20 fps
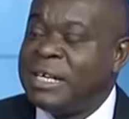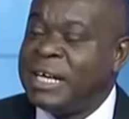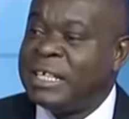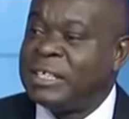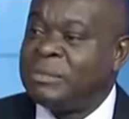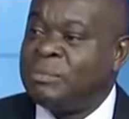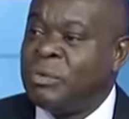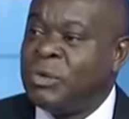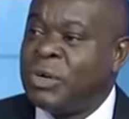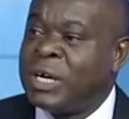being
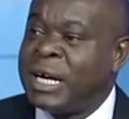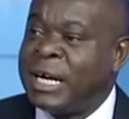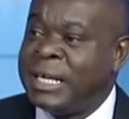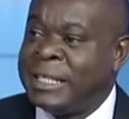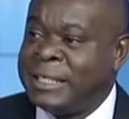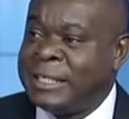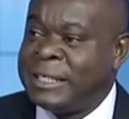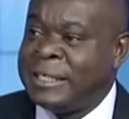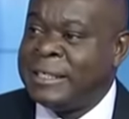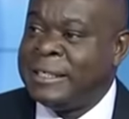a small
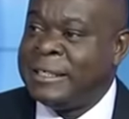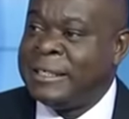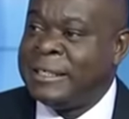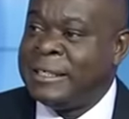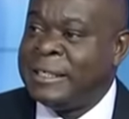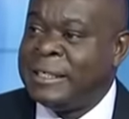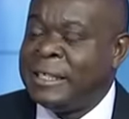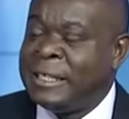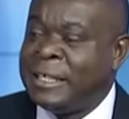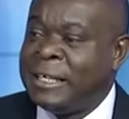country,
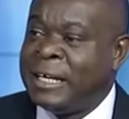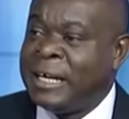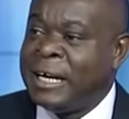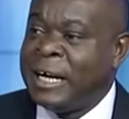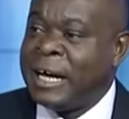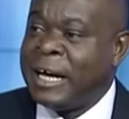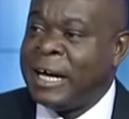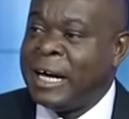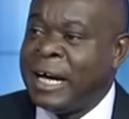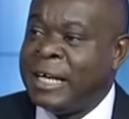
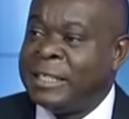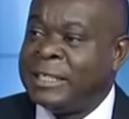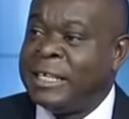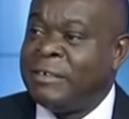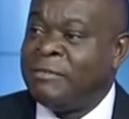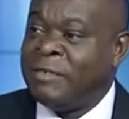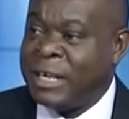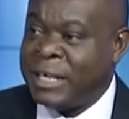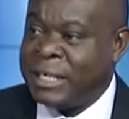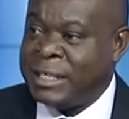has
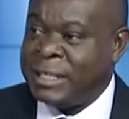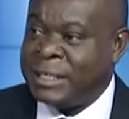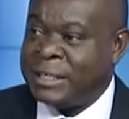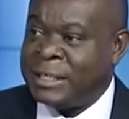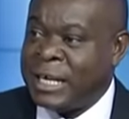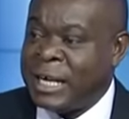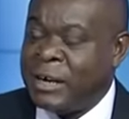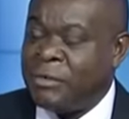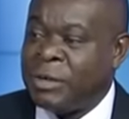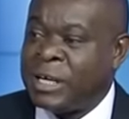
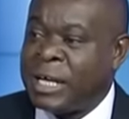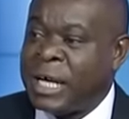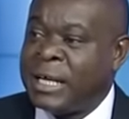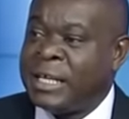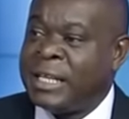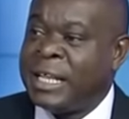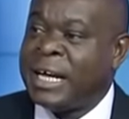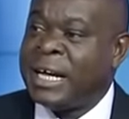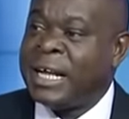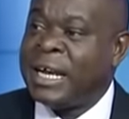advantages, and
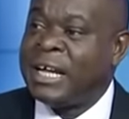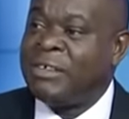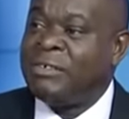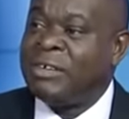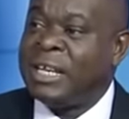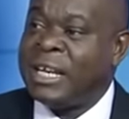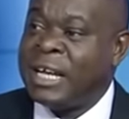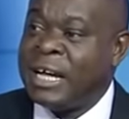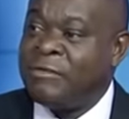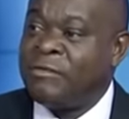they can
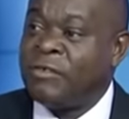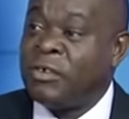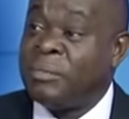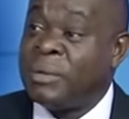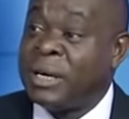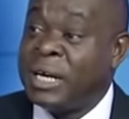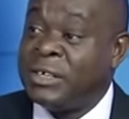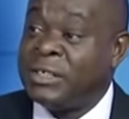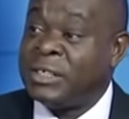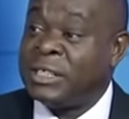actually learn from
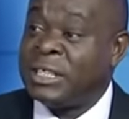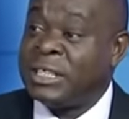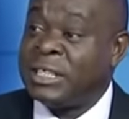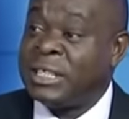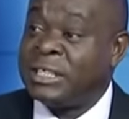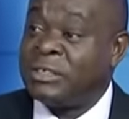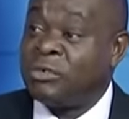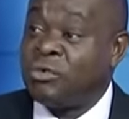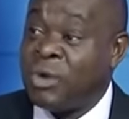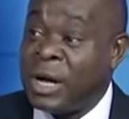countries such
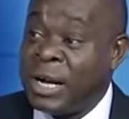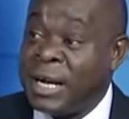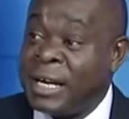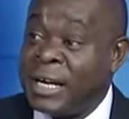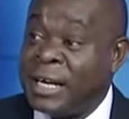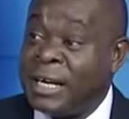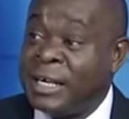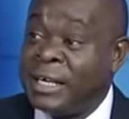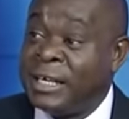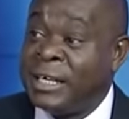as
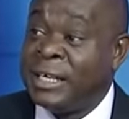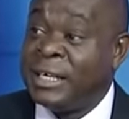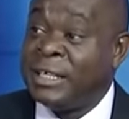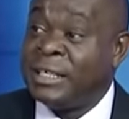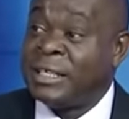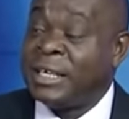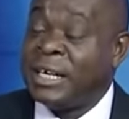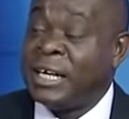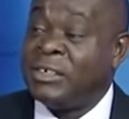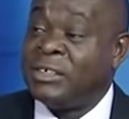Rwanda,
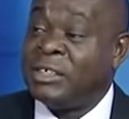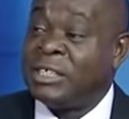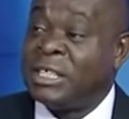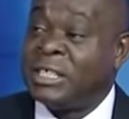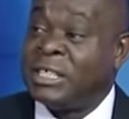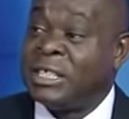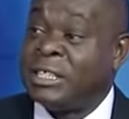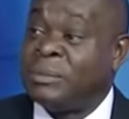countries such